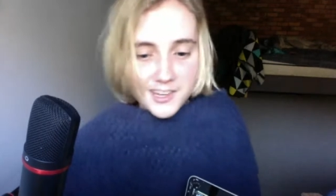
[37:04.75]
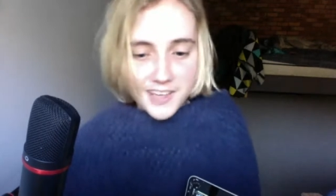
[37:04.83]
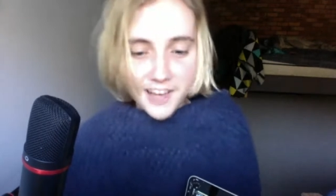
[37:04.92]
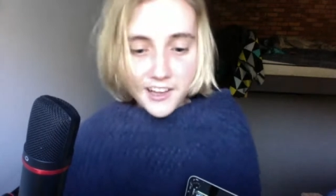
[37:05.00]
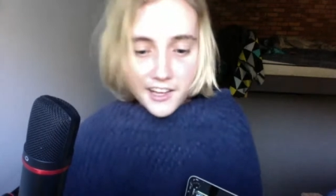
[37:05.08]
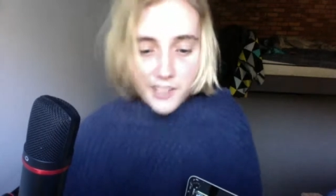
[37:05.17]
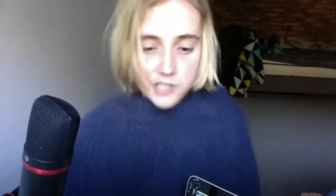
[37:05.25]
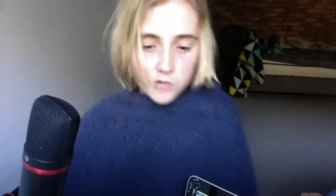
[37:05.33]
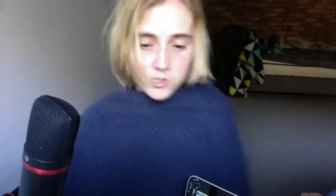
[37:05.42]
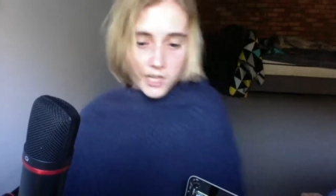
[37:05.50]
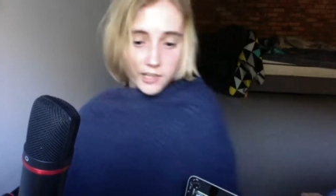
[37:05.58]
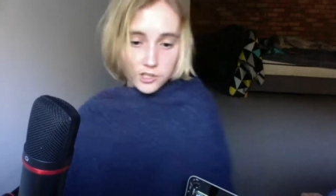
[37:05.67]
Yeah, she was
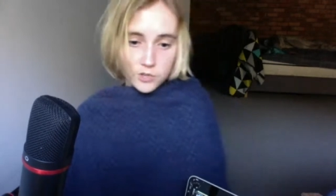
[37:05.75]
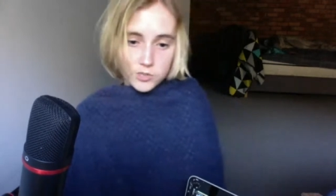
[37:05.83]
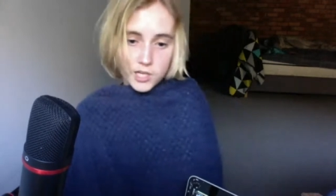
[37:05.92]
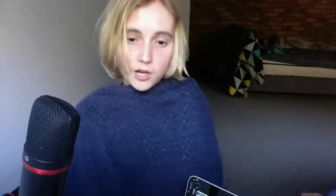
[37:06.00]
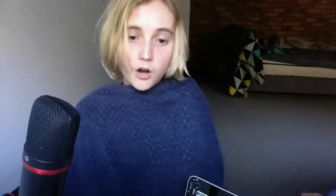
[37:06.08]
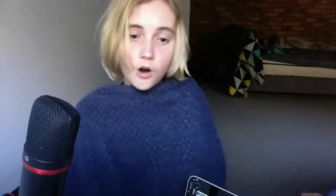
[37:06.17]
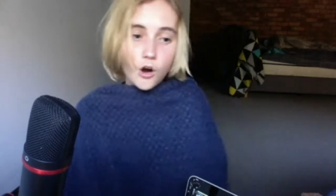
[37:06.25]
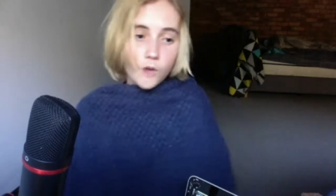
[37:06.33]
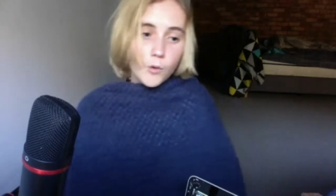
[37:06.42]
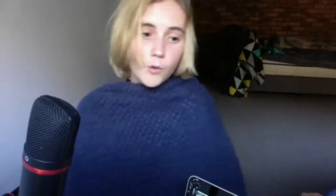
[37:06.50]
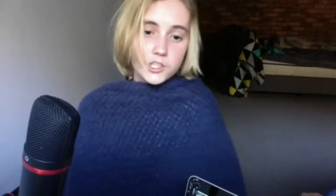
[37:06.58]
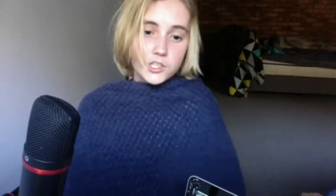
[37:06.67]
like, oh, we're
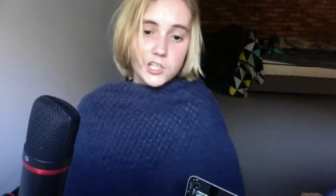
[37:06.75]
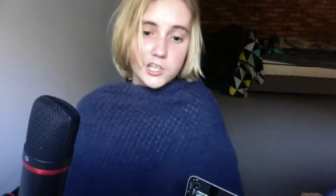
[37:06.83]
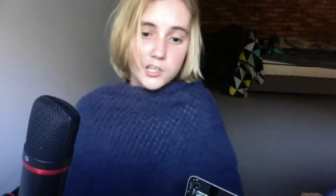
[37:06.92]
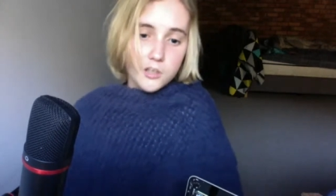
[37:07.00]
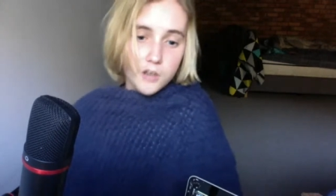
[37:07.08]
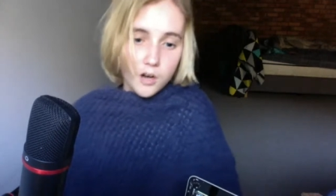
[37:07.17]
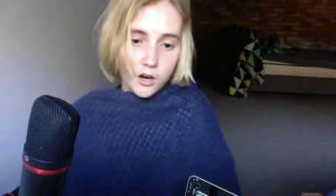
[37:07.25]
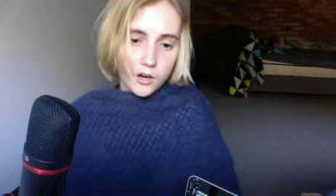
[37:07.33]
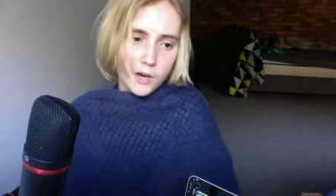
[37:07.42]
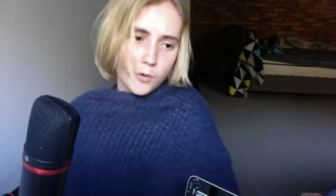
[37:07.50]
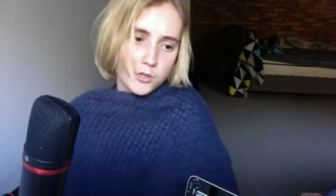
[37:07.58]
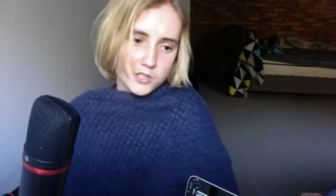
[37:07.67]
watching. Oh, I
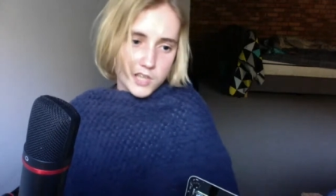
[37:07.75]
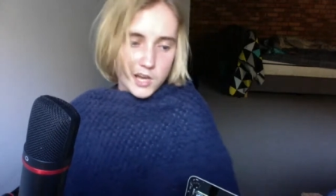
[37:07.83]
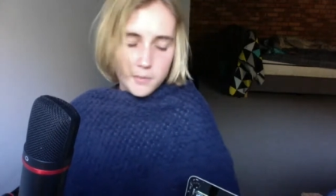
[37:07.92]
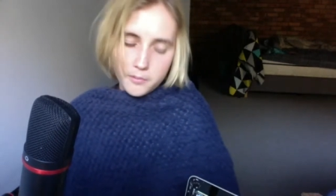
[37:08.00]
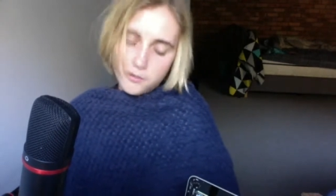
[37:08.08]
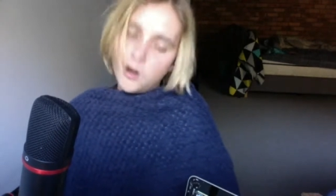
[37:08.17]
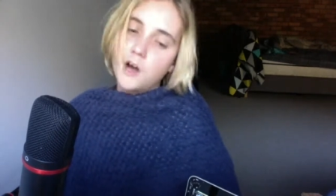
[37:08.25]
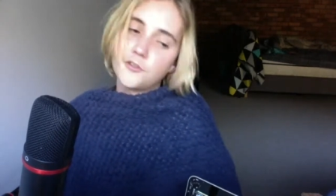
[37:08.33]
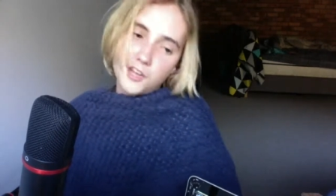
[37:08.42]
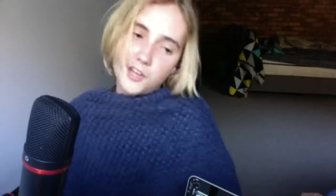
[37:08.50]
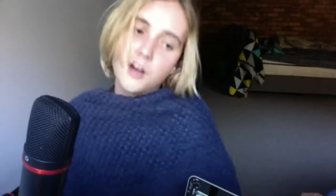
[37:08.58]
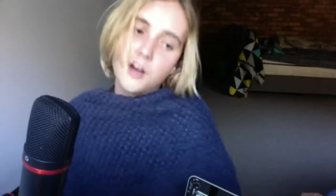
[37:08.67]
won't say. I'll
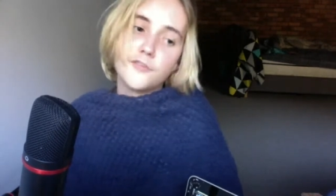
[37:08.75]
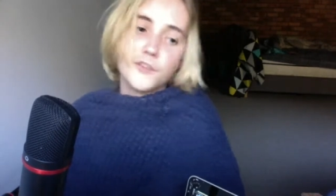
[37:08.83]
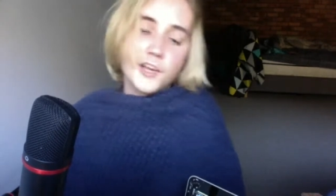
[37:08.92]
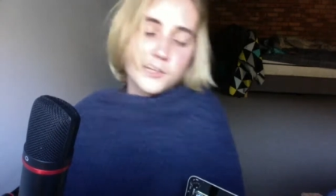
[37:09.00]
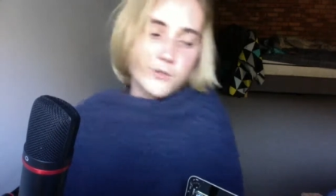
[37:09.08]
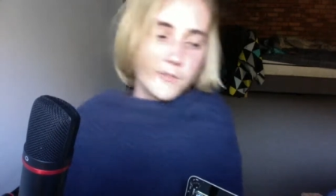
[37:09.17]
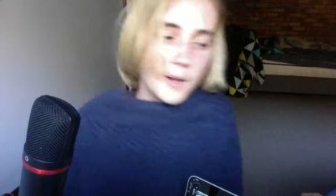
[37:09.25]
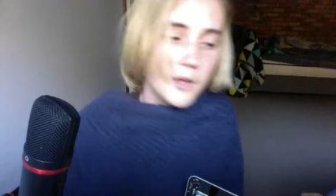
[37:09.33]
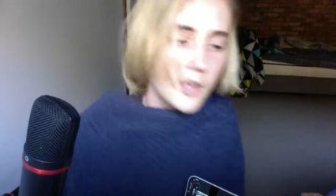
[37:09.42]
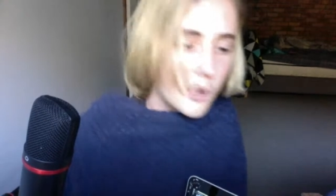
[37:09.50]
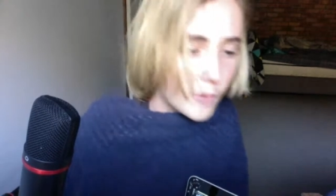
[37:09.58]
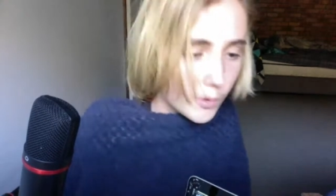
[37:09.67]
say after the next movie. But
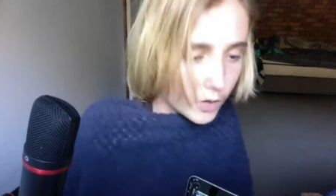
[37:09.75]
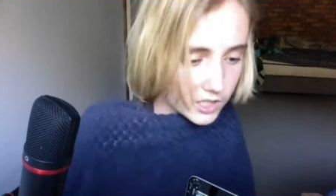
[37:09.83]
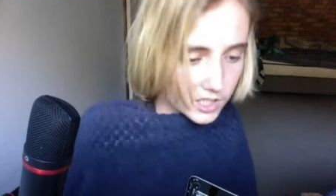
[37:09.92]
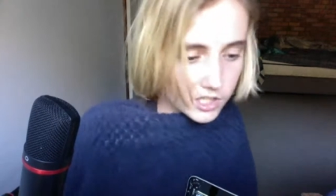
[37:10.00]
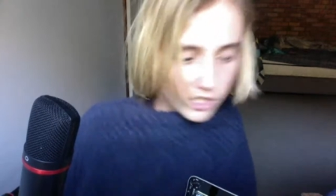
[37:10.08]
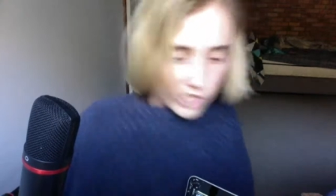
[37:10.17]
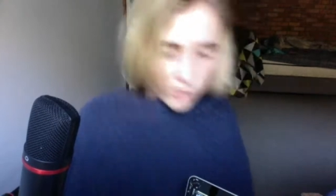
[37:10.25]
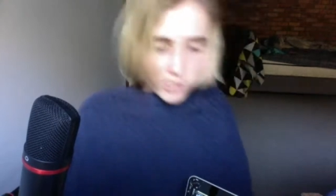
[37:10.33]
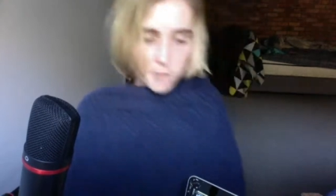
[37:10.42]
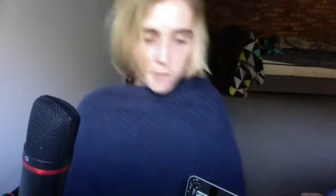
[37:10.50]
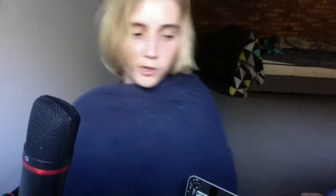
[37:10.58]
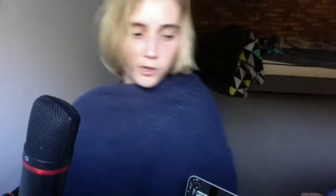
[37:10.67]
we watched this, and she
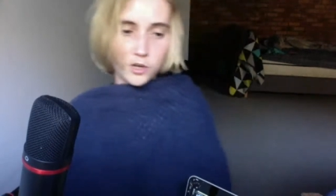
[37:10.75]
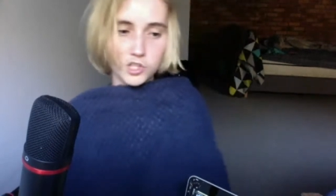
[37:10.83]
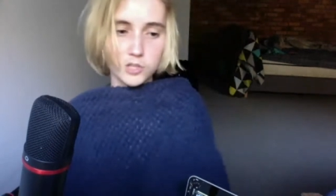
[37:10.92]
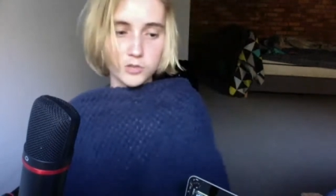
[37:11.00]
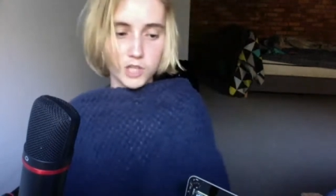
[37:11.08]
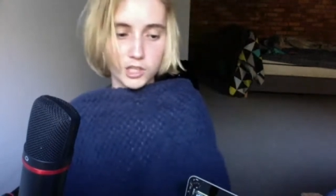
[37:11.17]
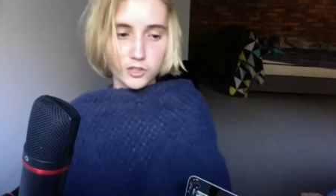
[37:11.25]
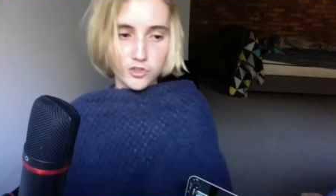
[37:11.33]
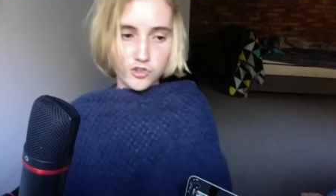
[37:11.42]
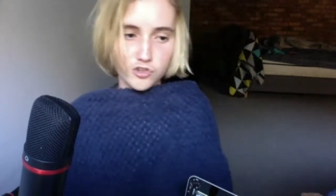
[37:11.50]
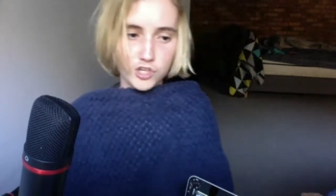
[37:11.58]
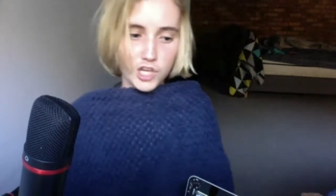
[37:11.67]
put it on. She was like,
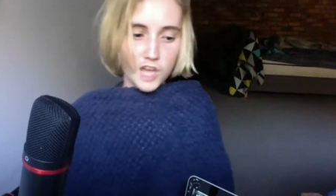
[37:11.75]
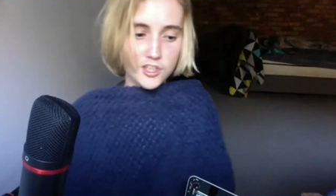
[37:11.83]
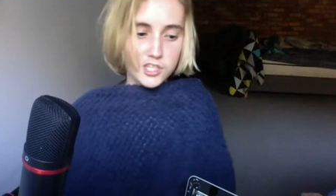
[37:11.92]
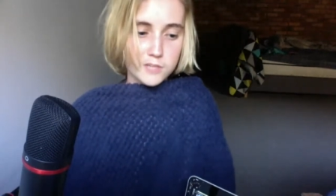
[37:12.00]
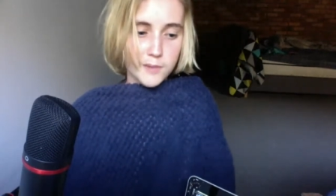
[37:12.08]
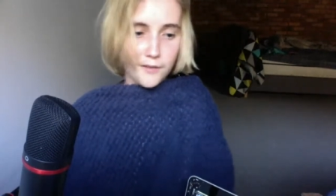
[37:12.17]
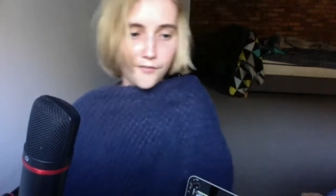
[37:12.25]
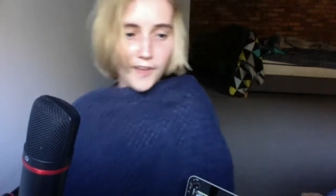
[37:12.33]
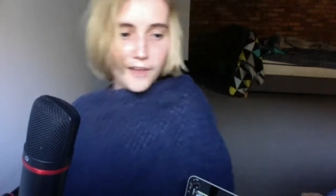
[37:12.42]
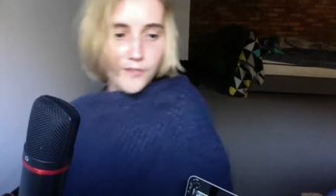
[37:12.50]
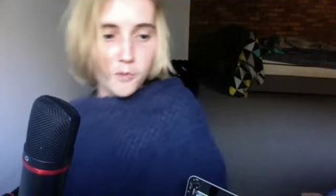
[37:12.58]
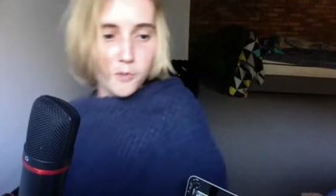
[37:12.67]
yeah, this is my
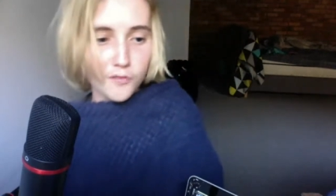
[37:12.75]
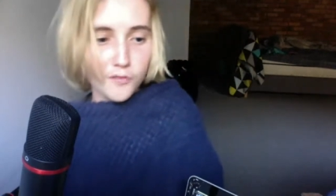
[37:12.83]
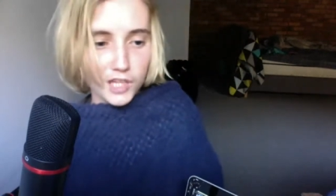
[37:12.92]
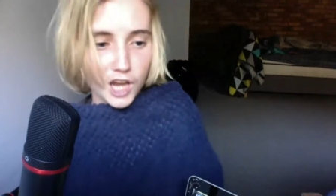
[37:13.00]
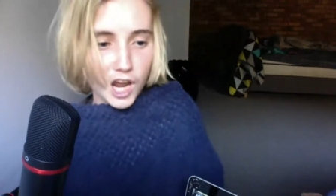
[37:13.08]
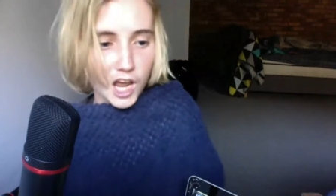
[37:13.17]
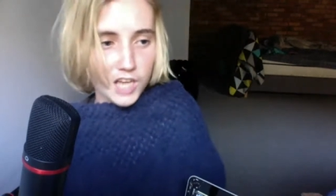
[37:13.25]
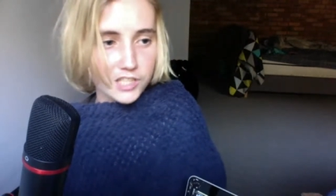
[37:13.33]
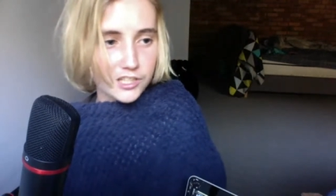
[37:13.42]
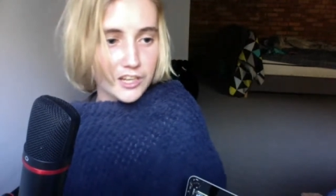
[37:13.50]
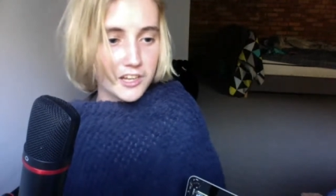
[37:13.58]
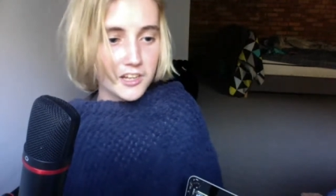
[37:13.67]
favorite movie, guys.
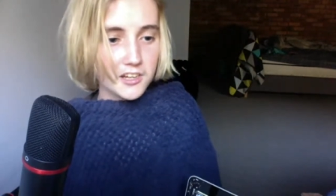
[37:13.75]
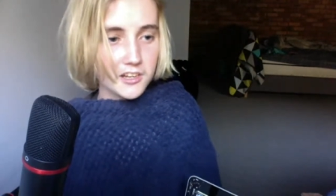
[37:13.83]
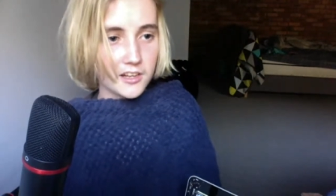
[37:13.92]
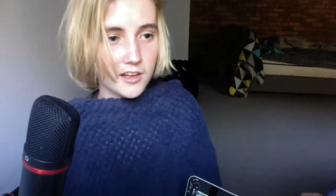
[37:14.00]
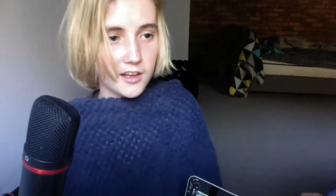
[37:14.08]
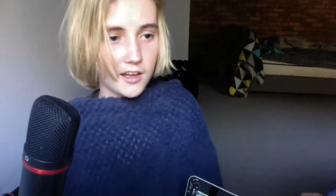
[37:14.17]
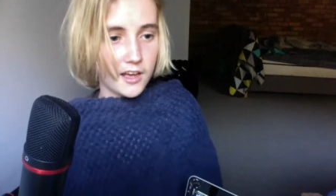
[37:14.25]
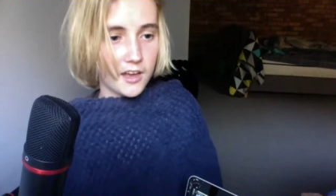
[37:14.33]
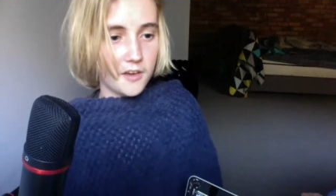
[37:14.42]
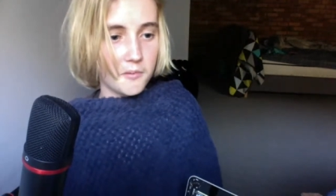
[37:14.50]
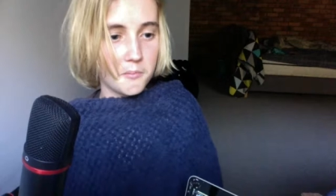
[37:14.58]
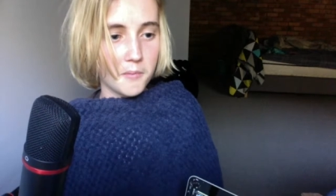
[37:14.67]

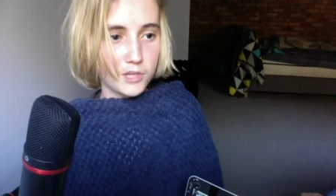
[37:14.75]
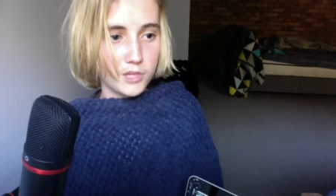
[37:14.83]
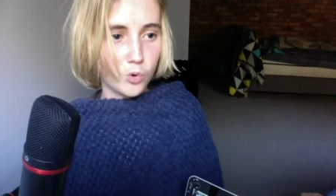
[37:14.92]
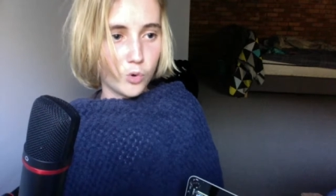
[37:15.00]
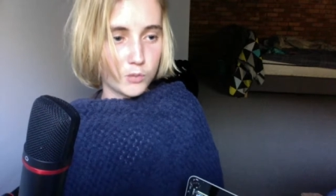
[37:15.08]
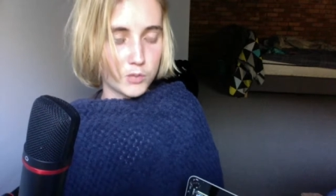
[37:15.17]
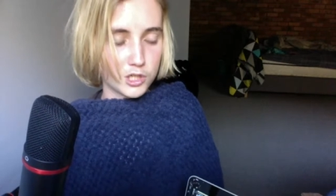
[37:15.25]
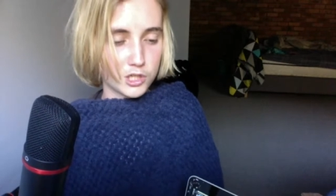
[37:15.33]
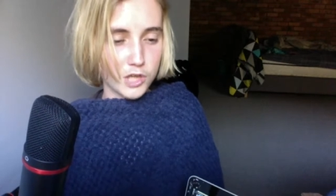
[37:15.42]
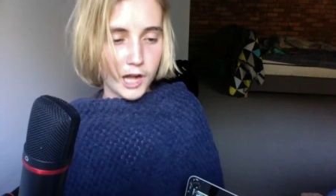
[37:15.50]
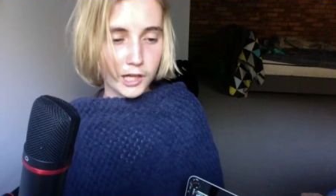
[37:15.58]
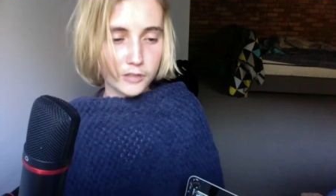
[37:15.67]
And me and Ward were just
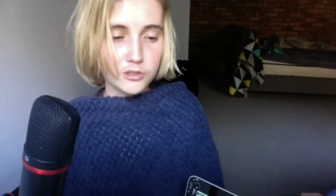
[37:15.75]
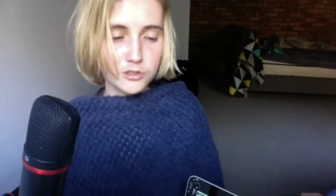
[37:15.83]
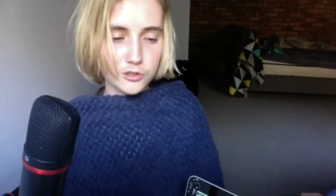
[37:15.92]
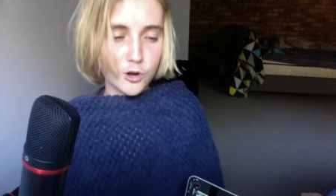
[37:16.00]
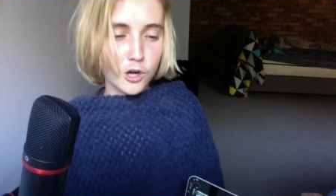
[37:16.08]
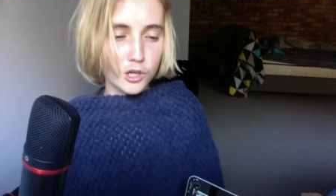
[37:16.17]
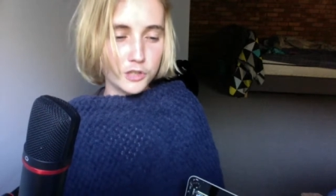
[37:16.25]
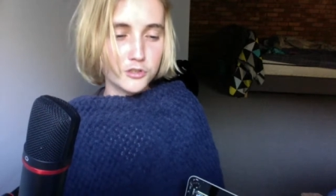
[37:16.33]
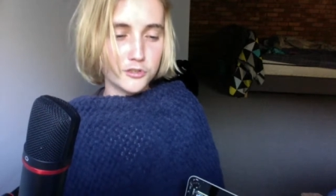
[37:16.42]
like, solid.